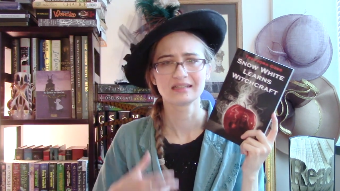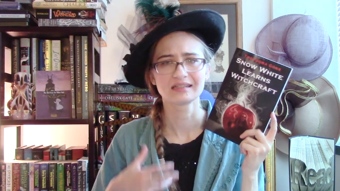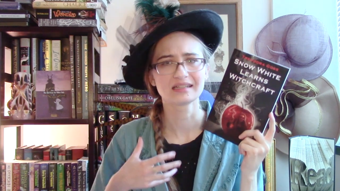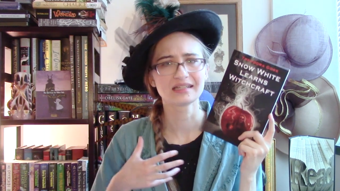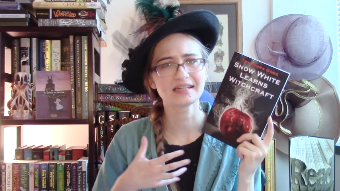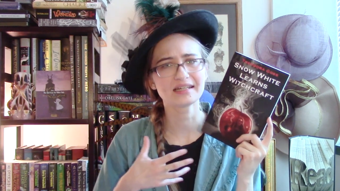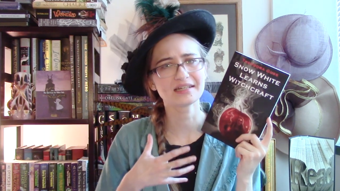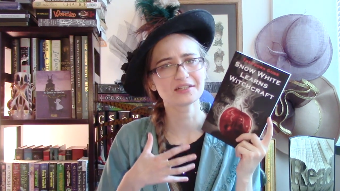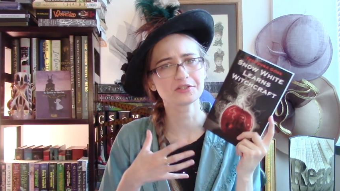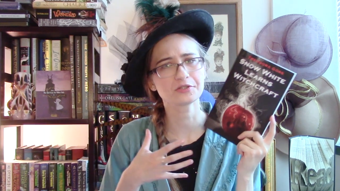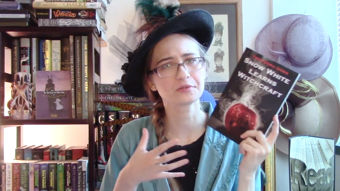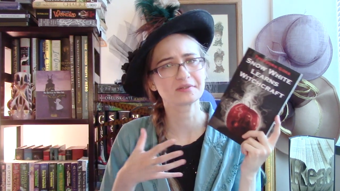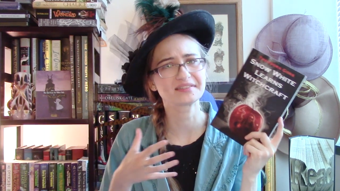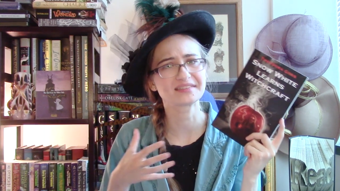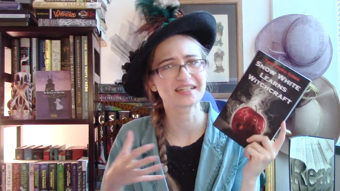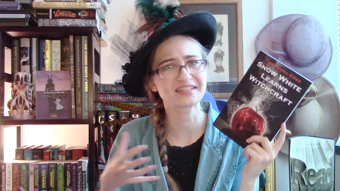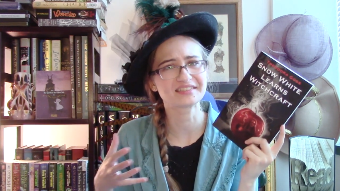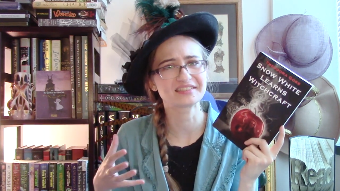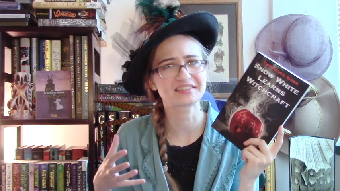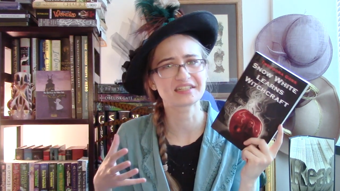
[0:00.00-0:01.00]
leading to a
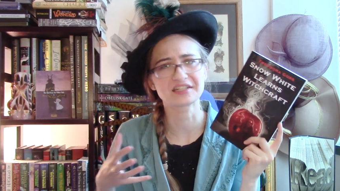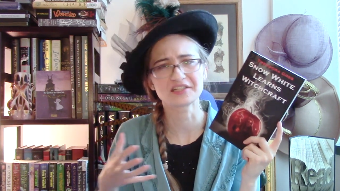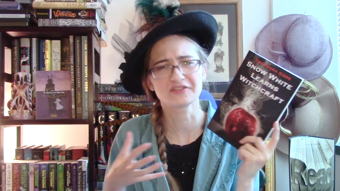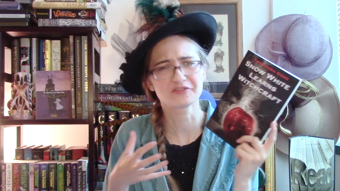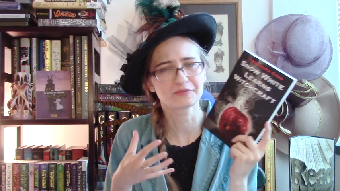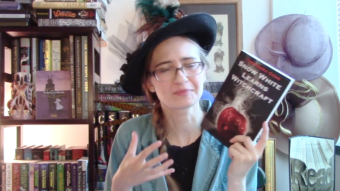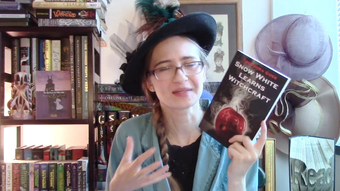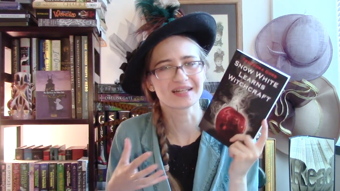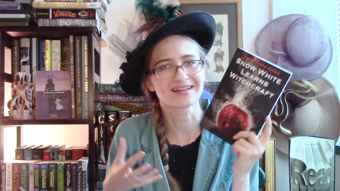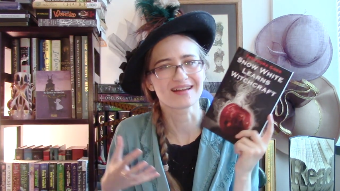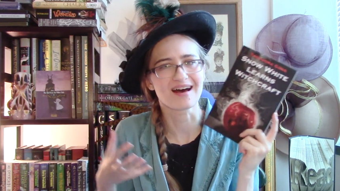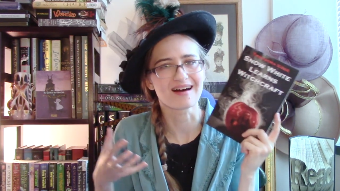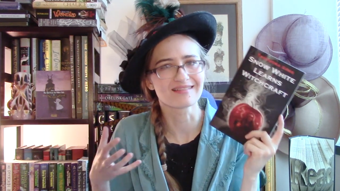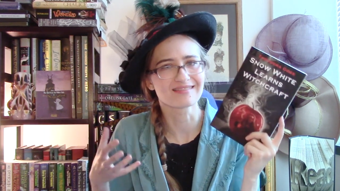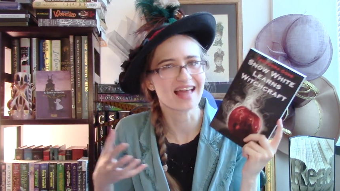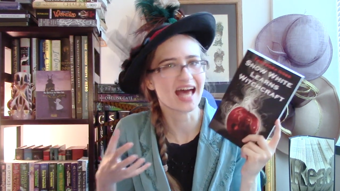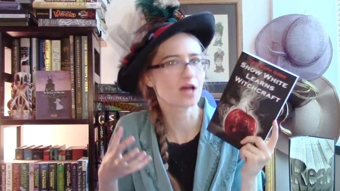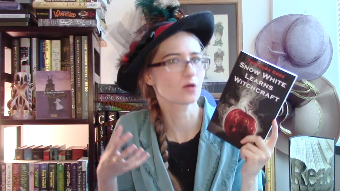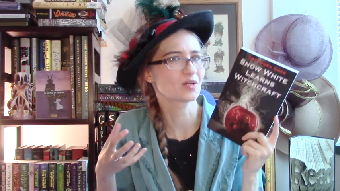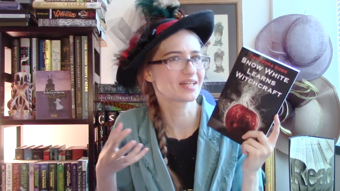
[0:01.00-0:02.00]
sense that you've been
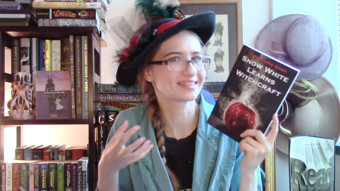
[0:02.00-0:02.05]
allowed